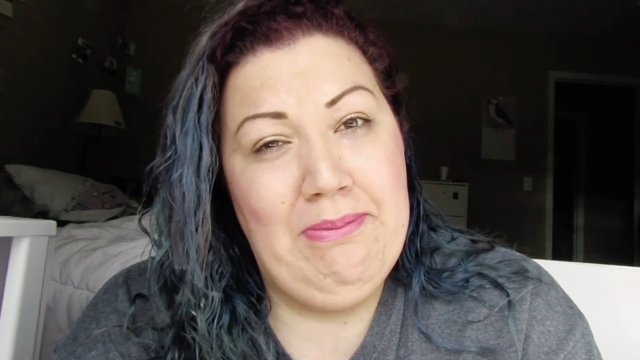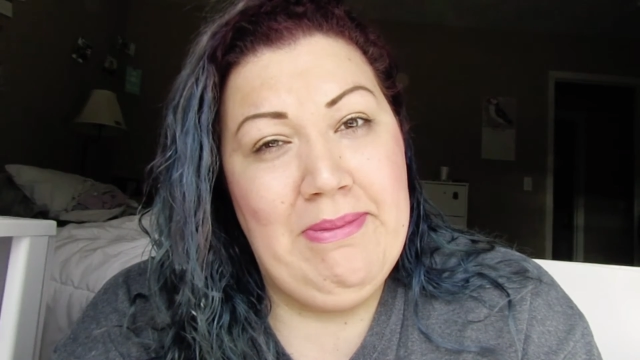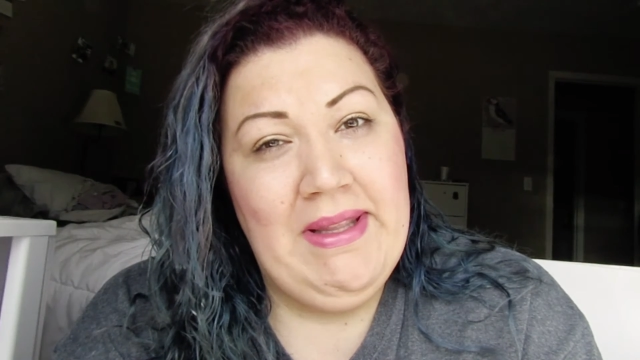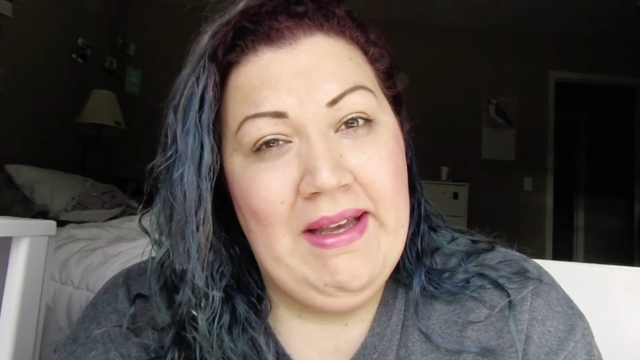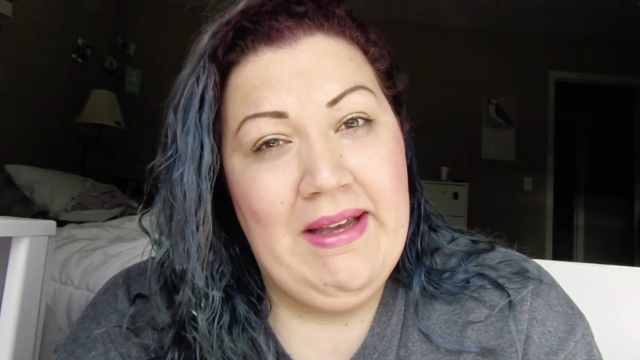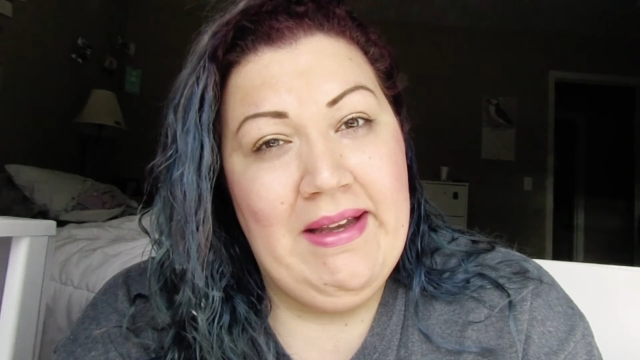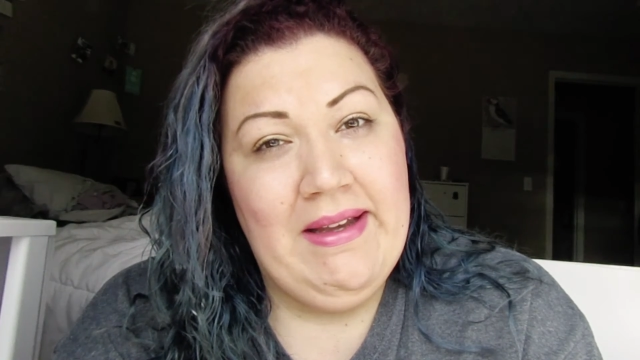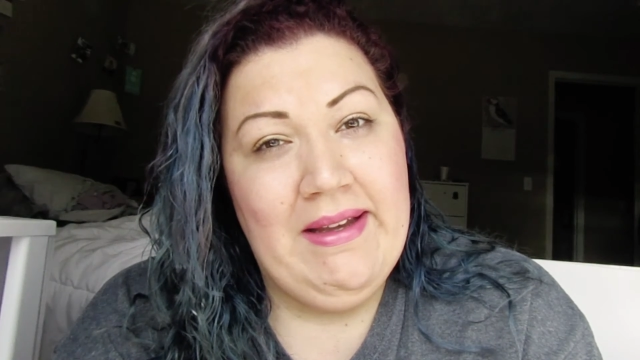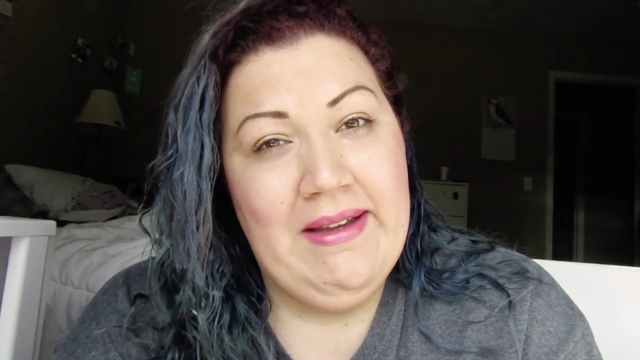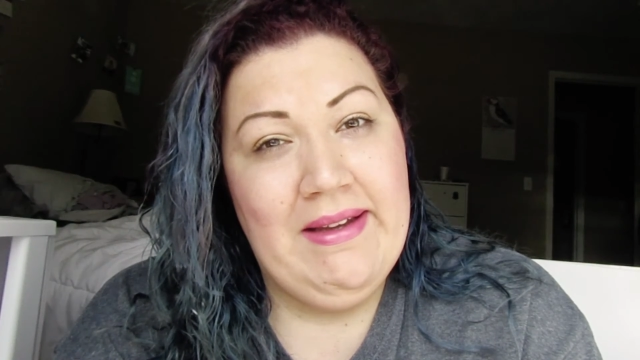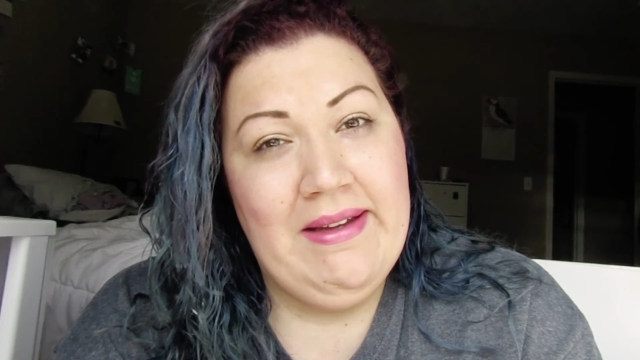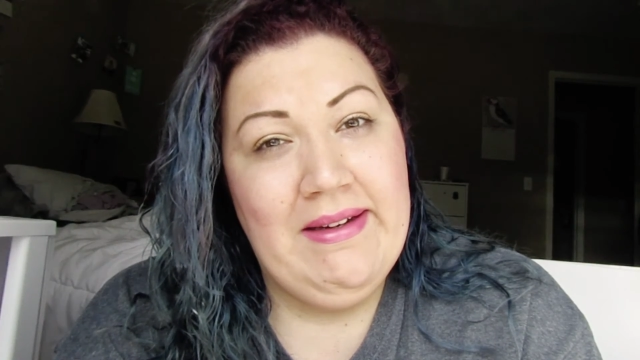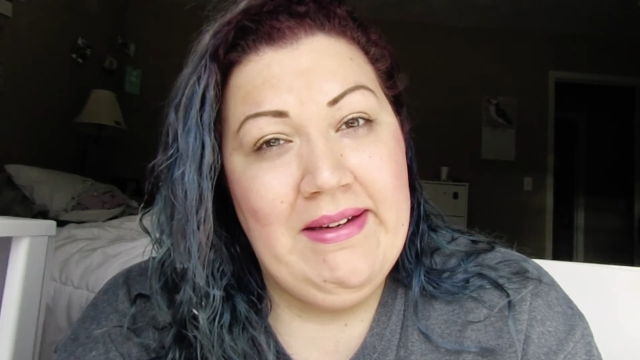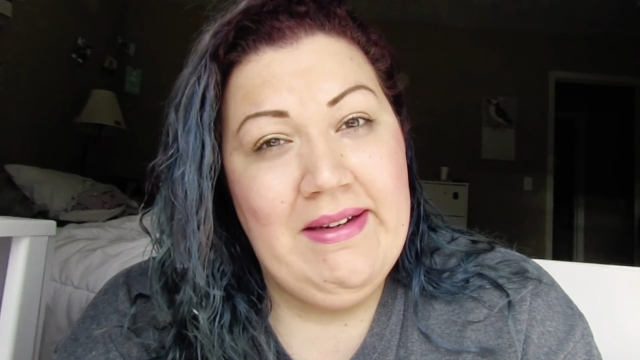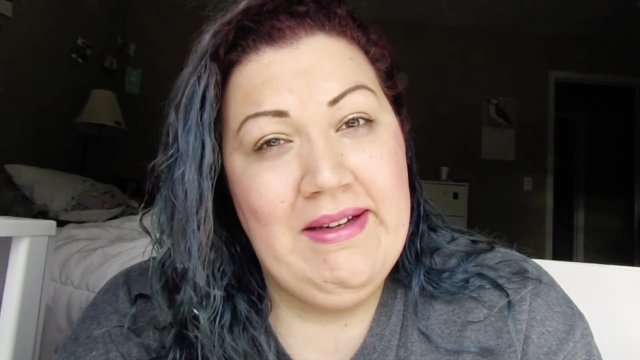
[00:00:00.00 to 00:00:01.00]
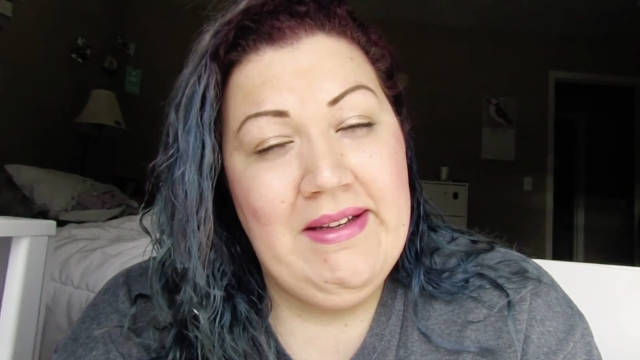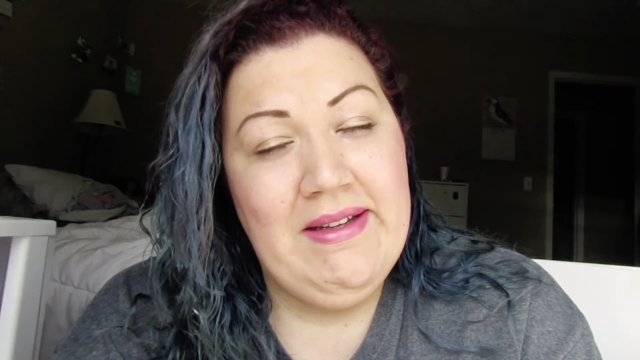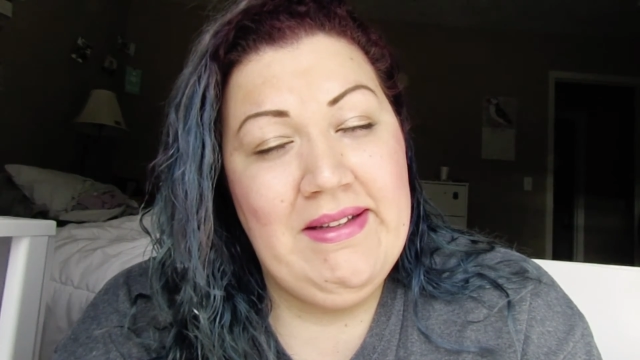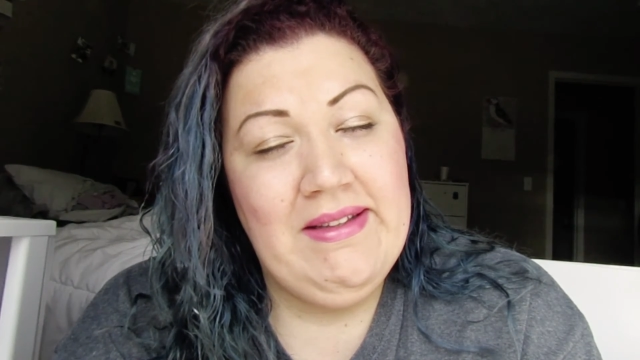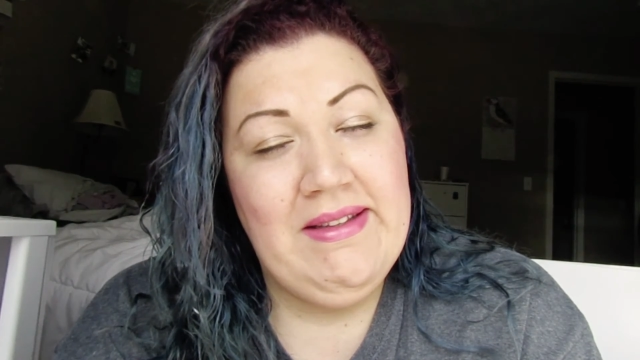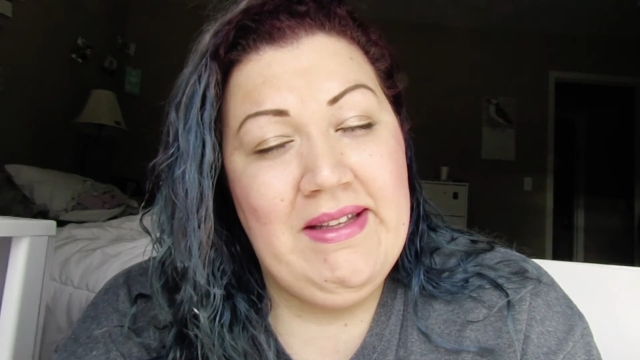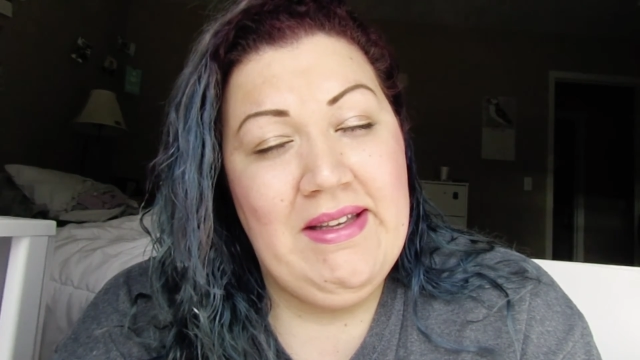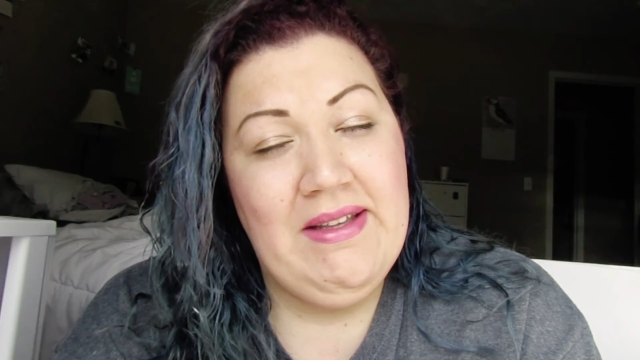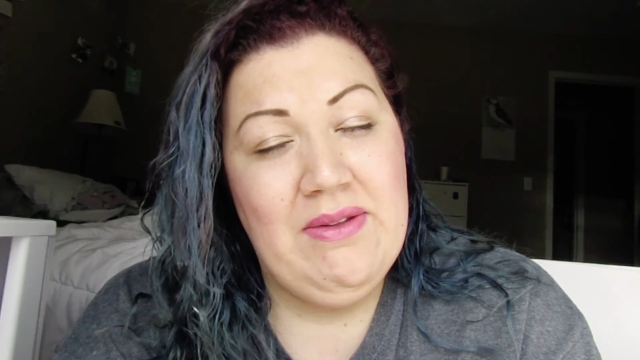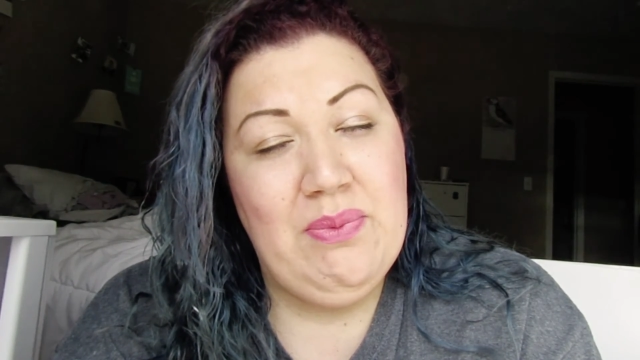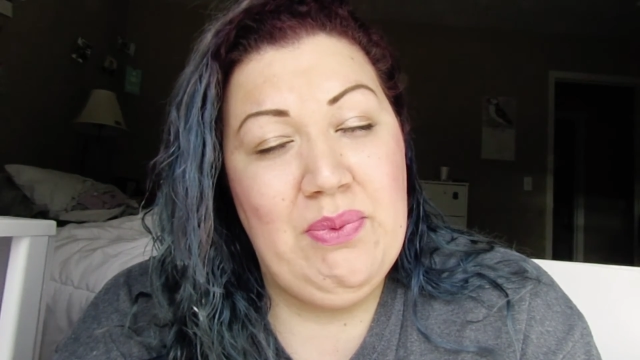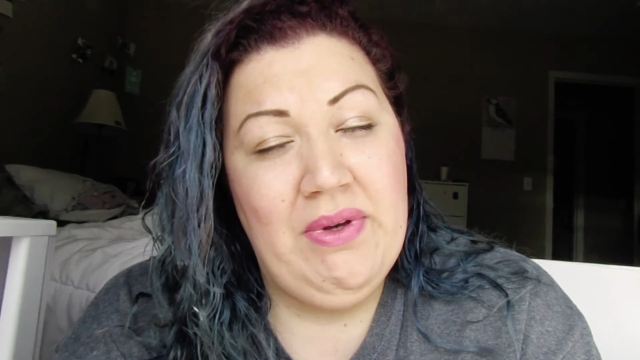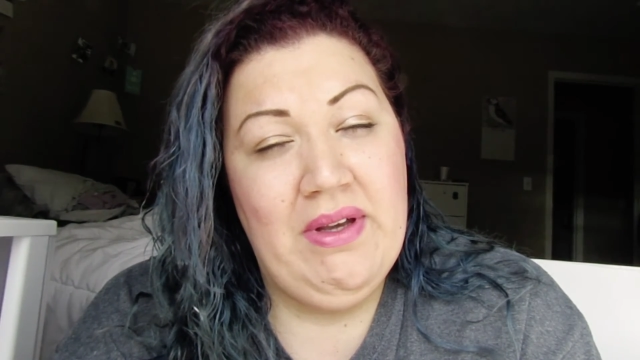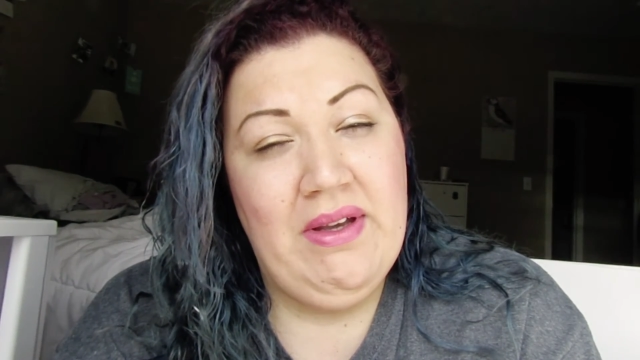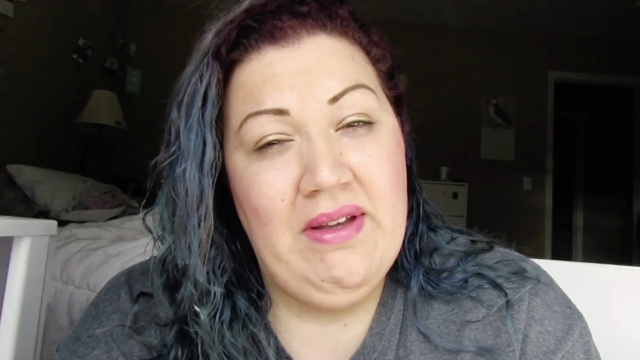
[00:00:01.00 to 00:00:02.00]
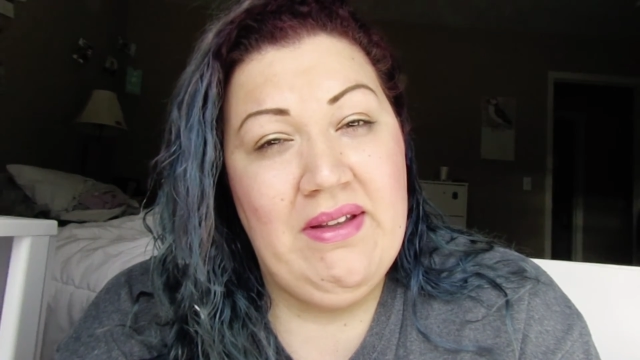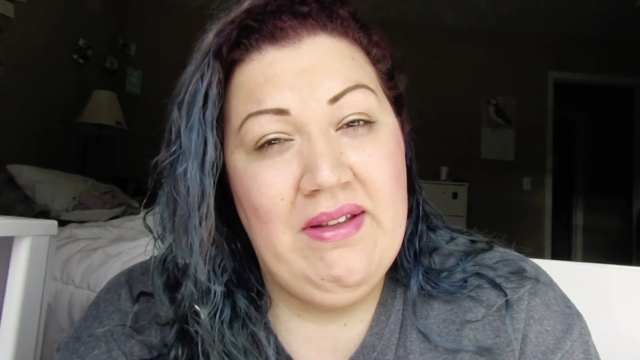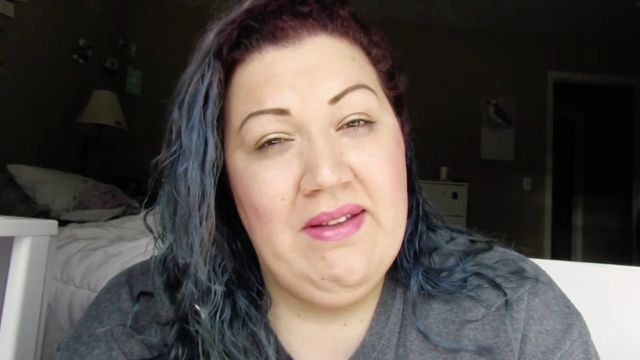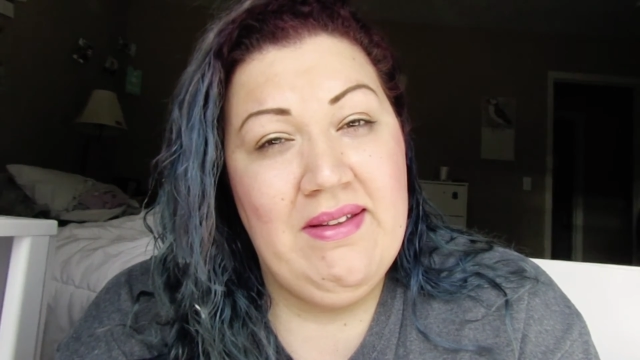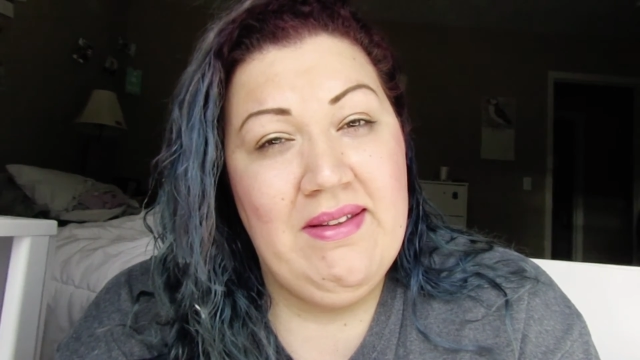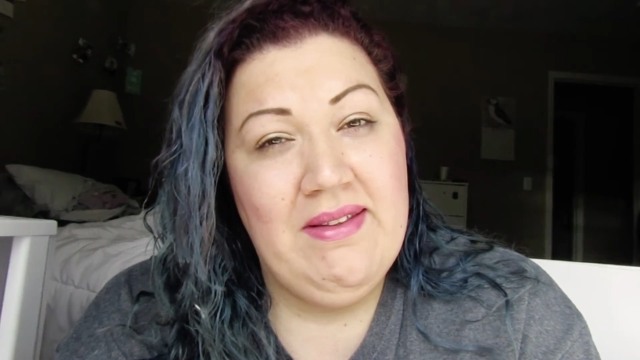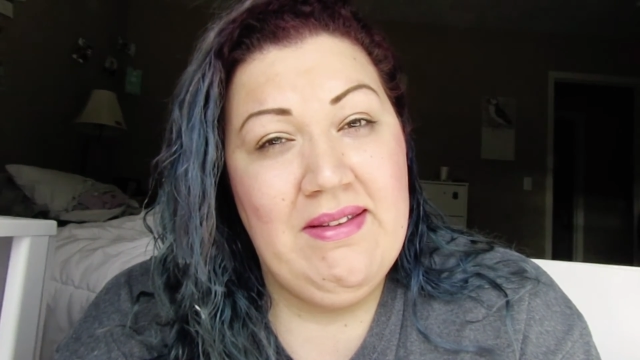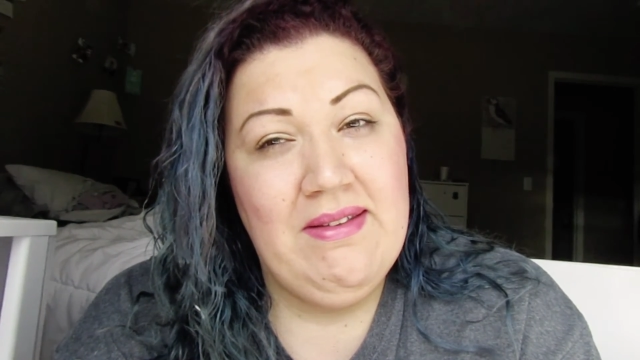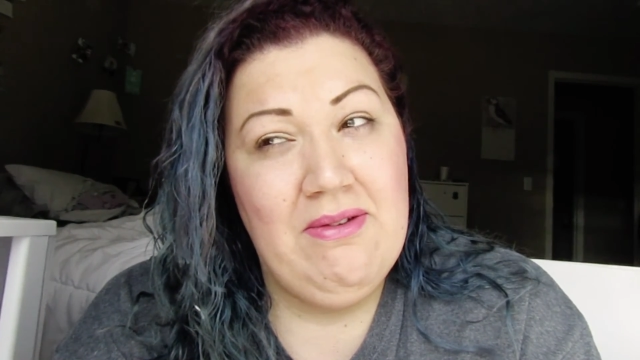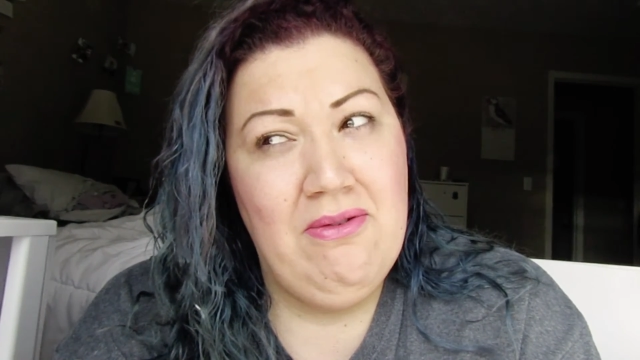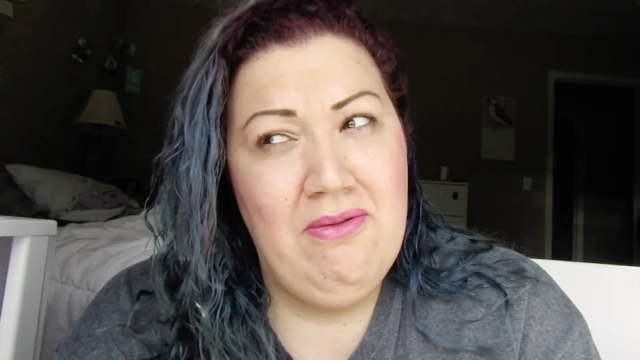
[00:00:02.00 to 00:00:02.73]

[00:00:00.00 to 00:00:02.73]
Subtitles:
that this was